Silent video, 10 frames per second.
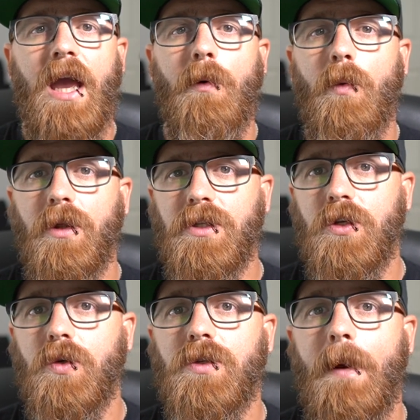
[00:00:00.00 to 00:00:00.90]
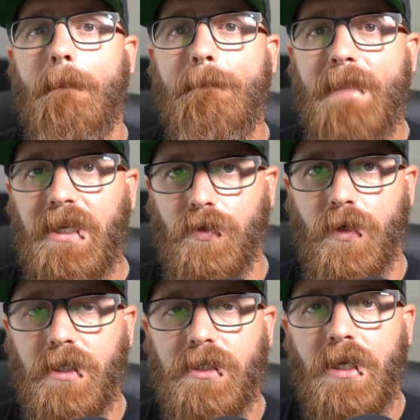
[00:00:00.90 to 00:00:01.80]
and we want to use
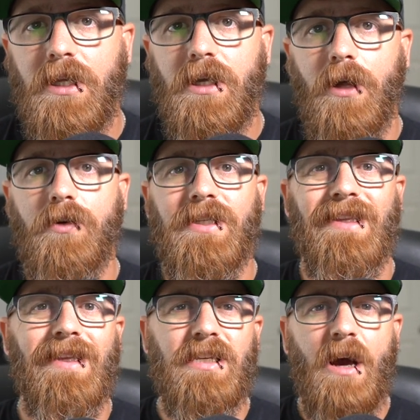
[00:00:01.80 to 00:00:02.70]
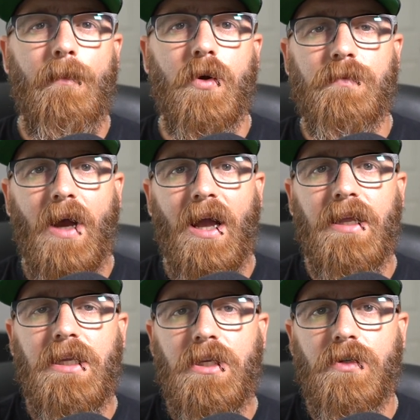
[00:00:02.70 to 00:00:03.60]
metrics to understand the numbers
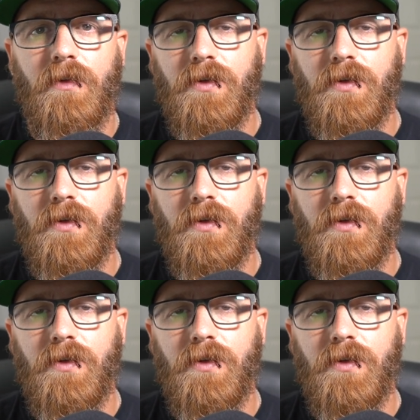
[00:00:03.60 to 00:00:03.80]
behind each of